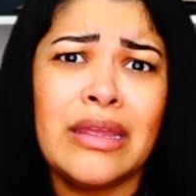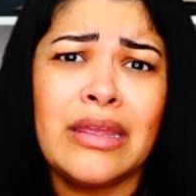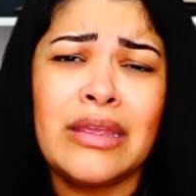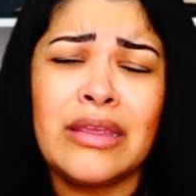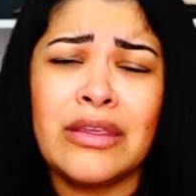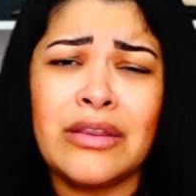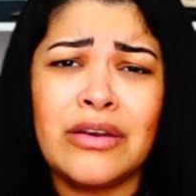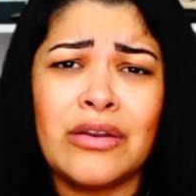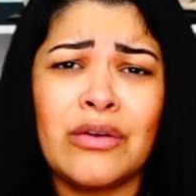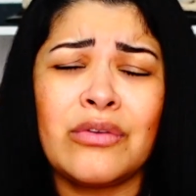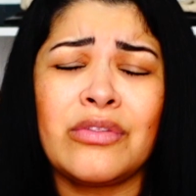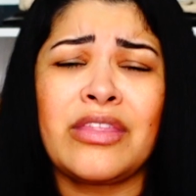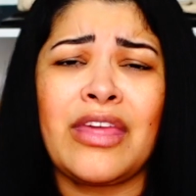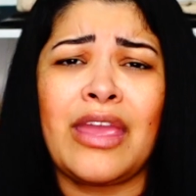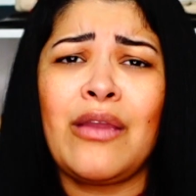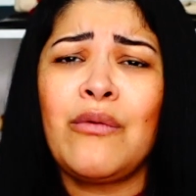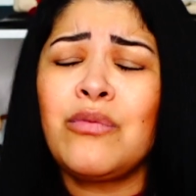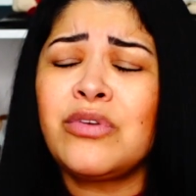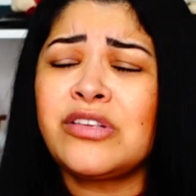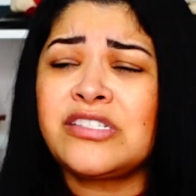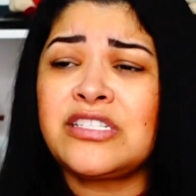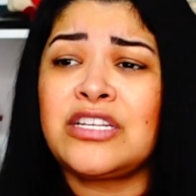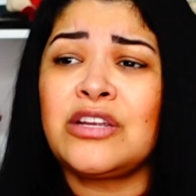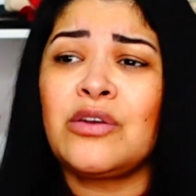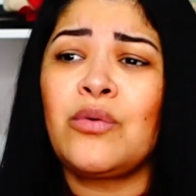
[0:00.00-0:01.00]
You know, they
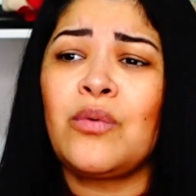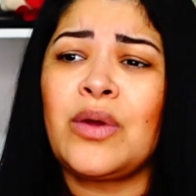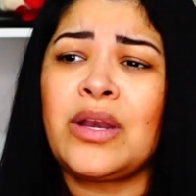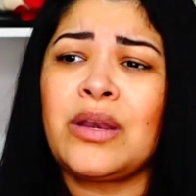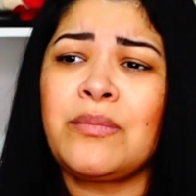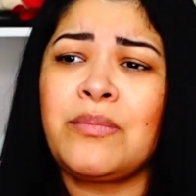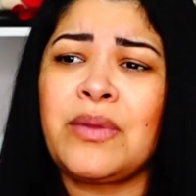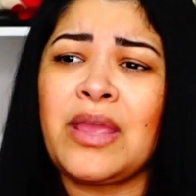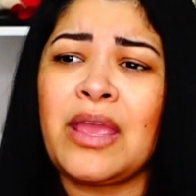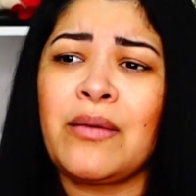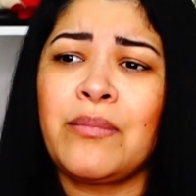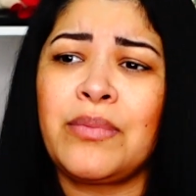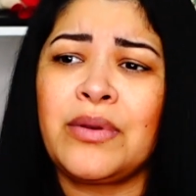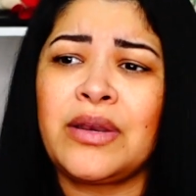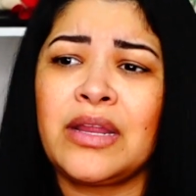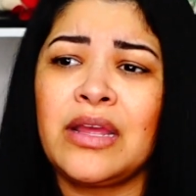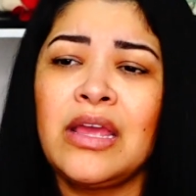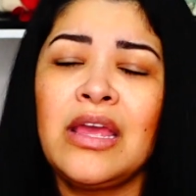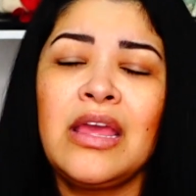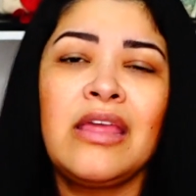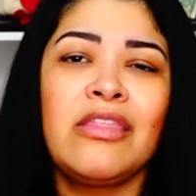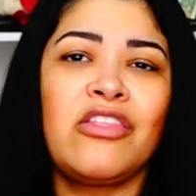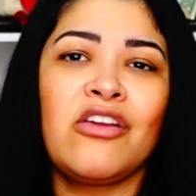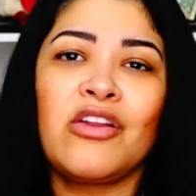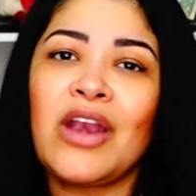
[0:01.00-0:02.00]
still want to be able to,
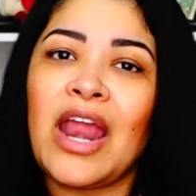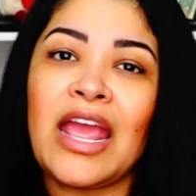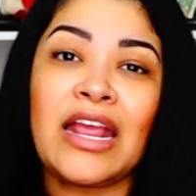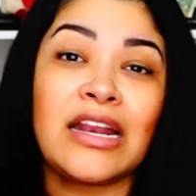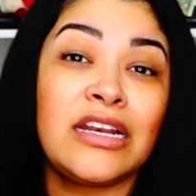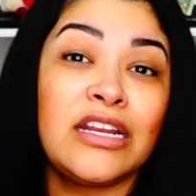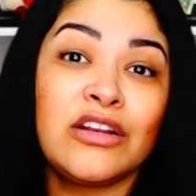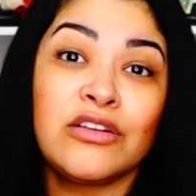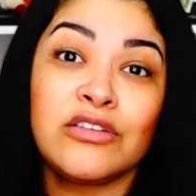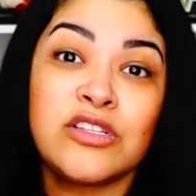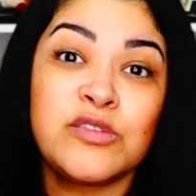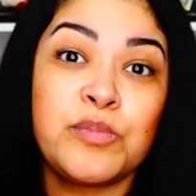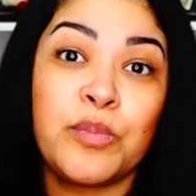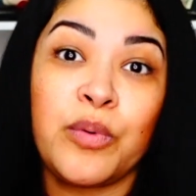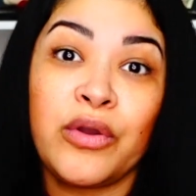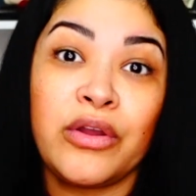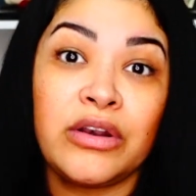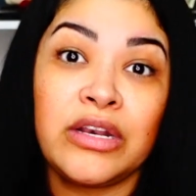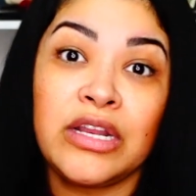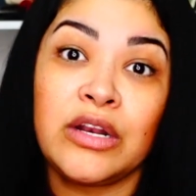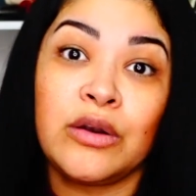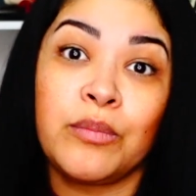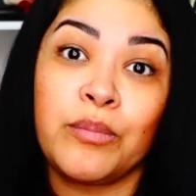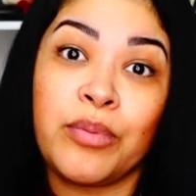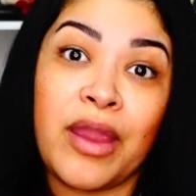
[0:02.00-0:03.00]
they're like little
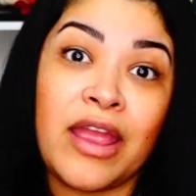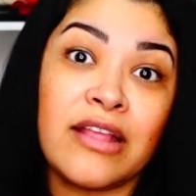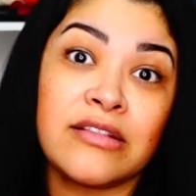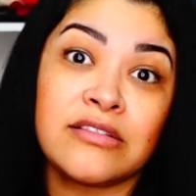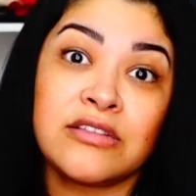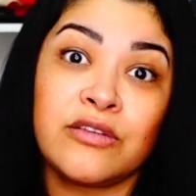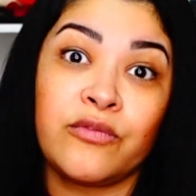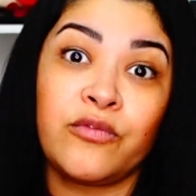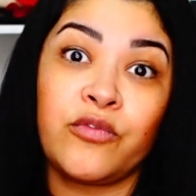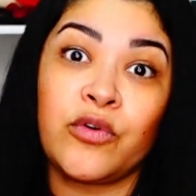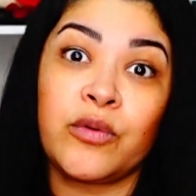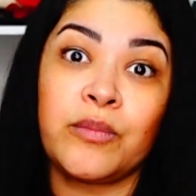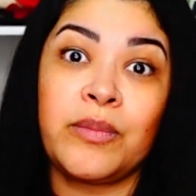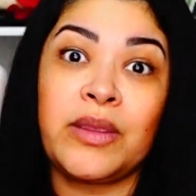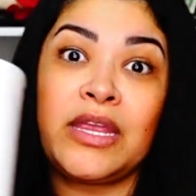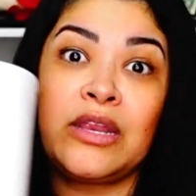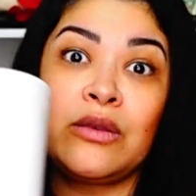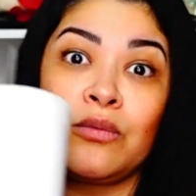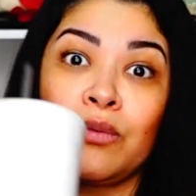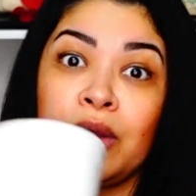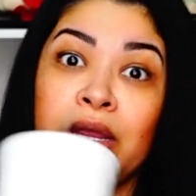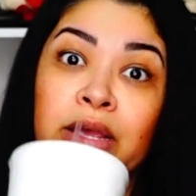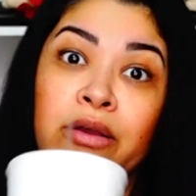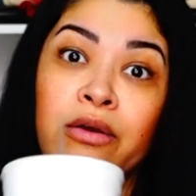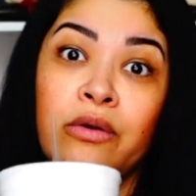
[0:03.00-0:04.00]
spoiled little brats if we're being
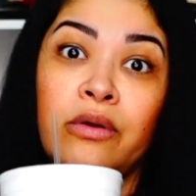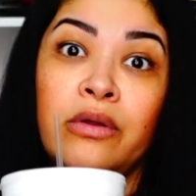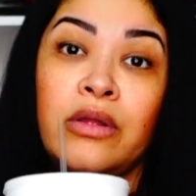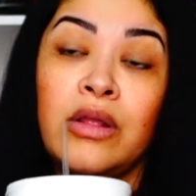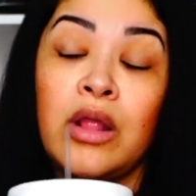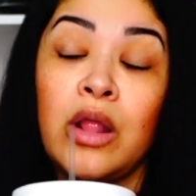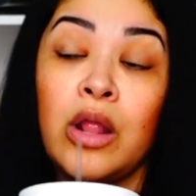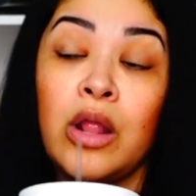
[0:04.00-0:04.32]
real.